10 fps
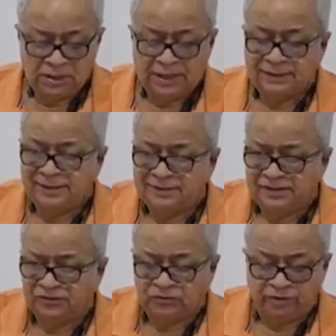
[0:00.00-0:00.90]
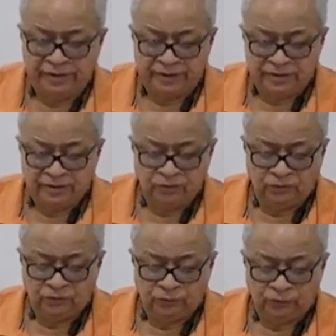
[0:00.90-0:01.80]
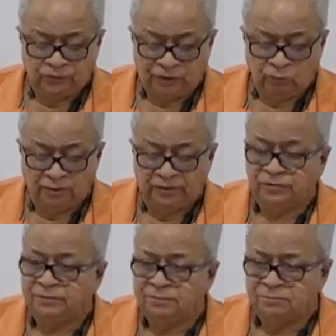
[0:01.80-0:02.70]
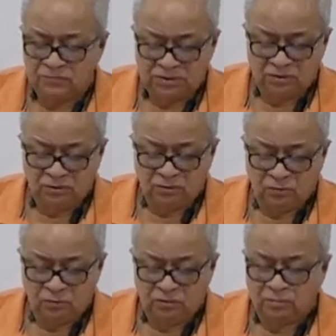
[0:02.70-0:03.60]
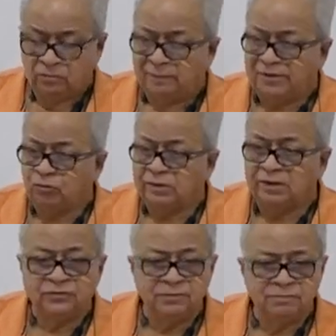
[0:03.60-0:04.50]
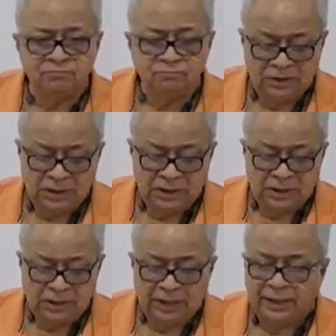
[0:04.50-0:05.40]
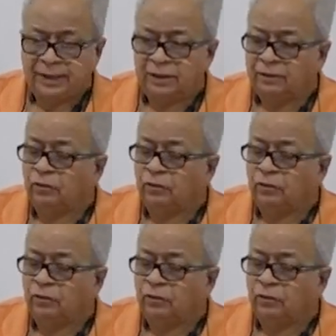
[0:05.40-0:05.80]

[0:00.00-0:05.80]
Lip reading: And then these three, secularism, communalism, and